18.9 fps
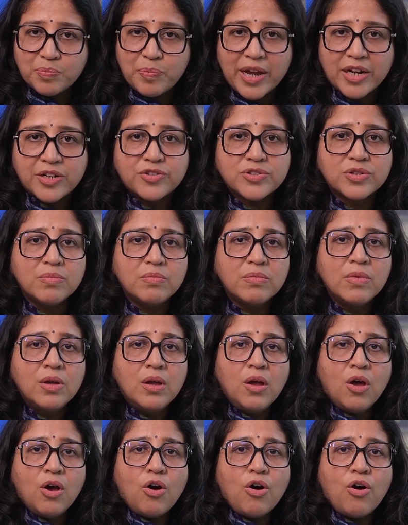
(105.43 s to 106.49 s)
spectrum
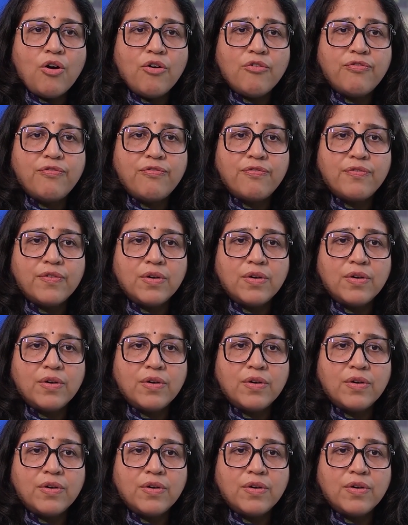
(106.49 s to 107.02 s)
of